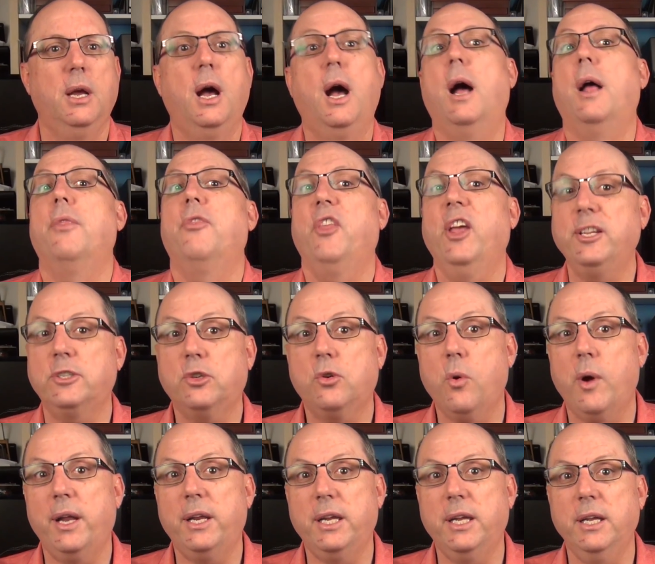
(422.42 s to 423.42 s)
Uh, thanks
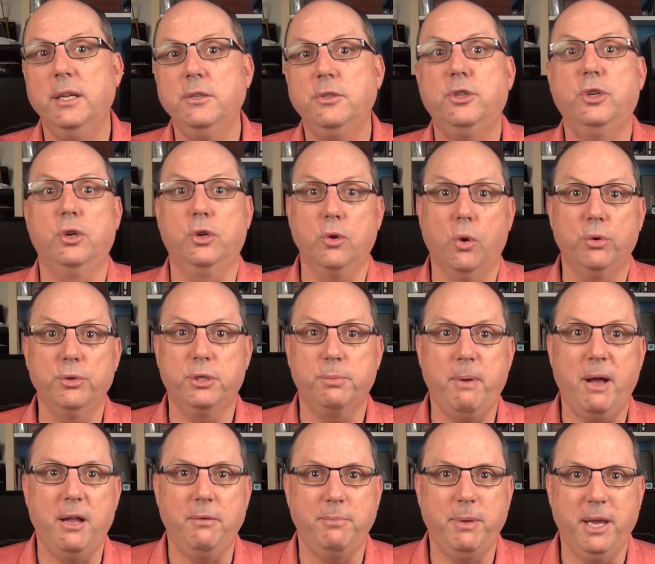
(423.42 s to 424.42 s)
go out again to
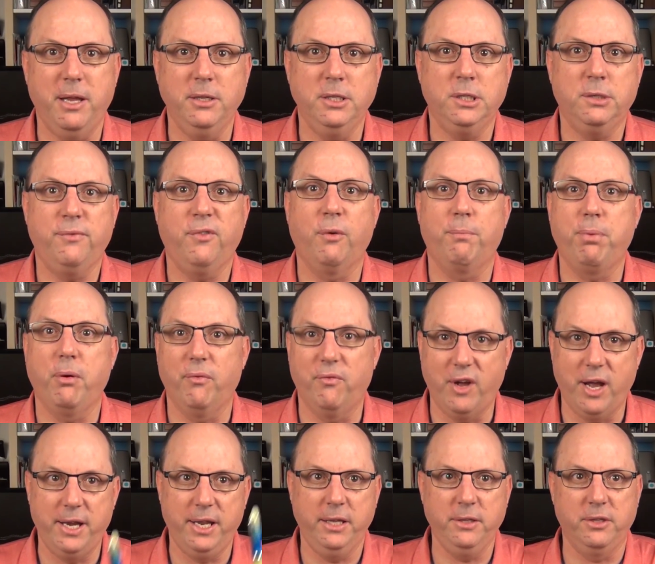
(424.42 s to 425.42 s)
Goldspot Pens for
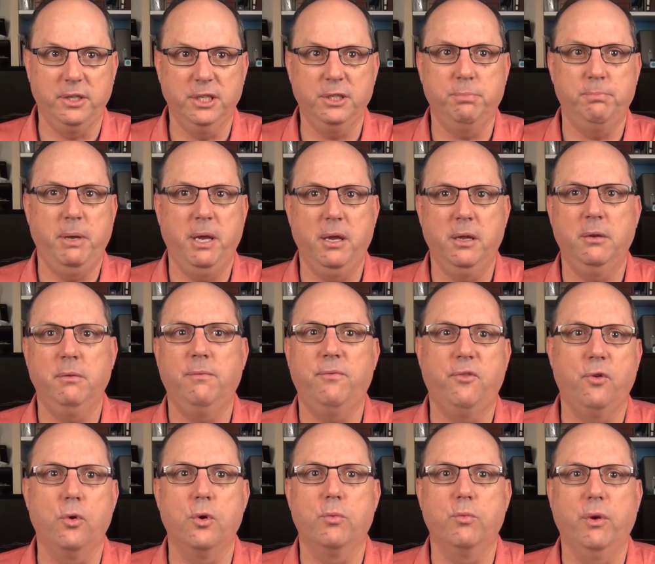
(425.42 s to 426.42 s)
providing this pen
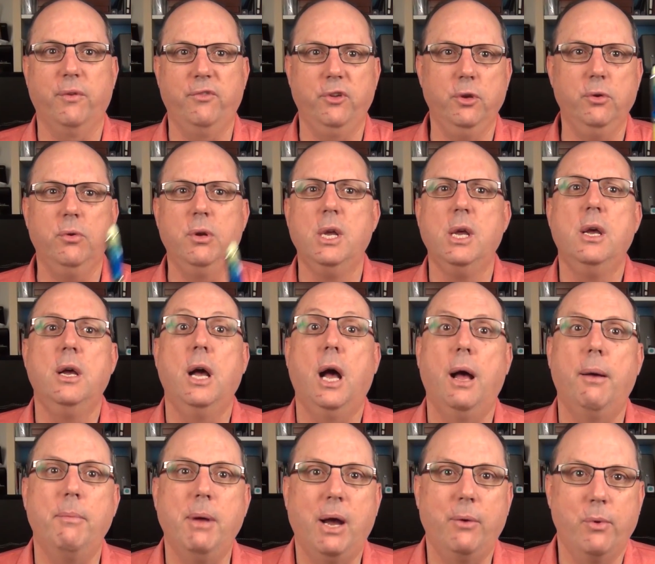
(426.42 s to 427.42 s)
for review.
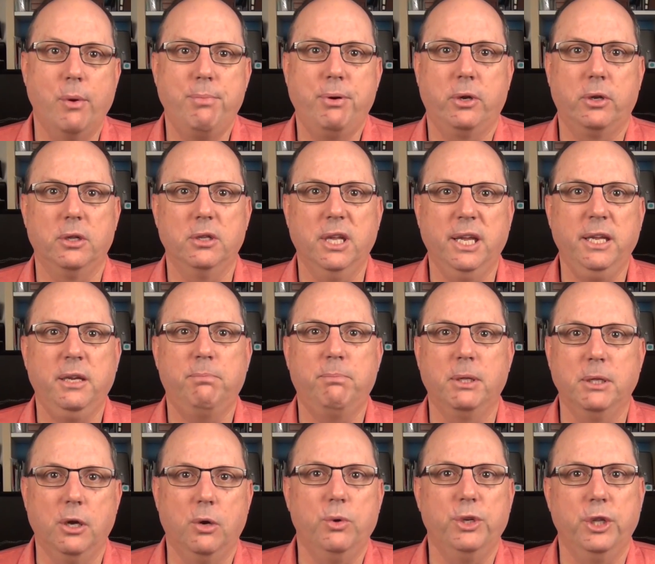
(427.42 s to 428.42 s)
Um, I will put a link
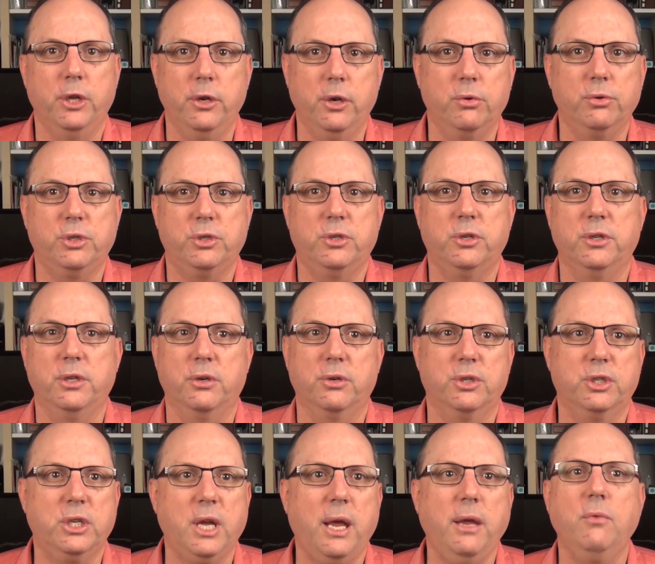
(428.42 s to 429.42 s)
below in the notes to their
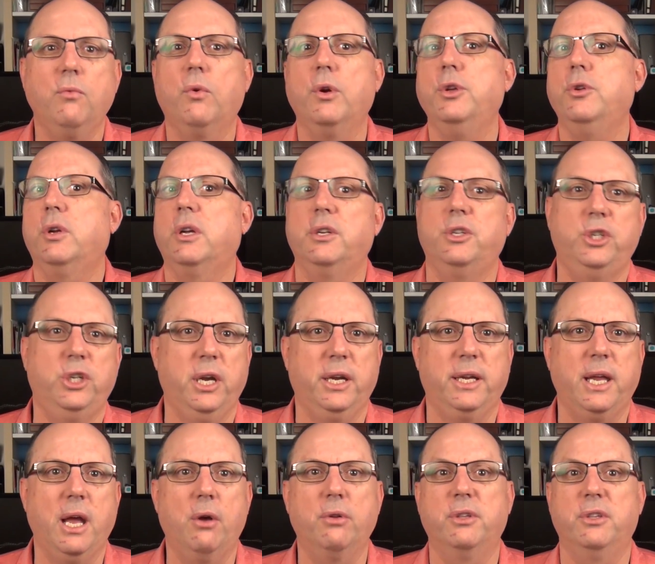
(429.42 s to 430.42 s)
site where you can
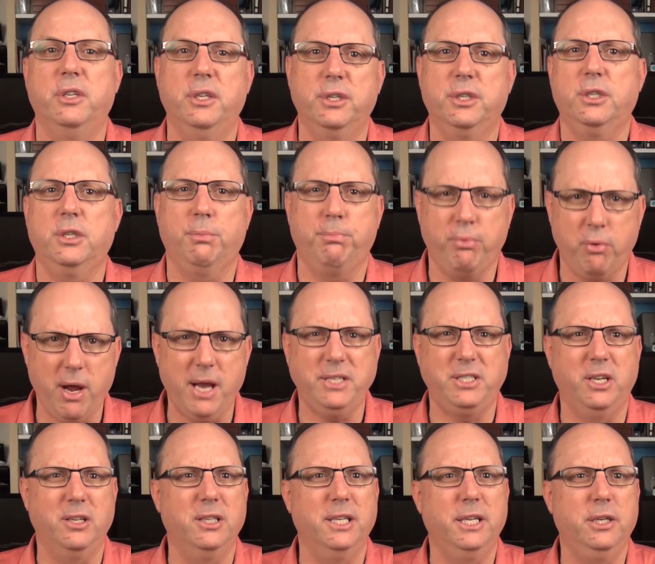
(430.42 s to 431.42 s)
check out this
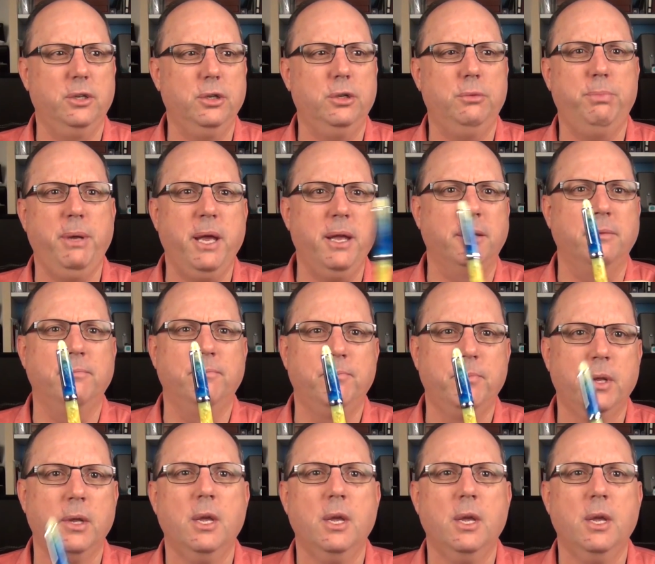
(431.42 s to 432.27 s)
surprisingly good pen.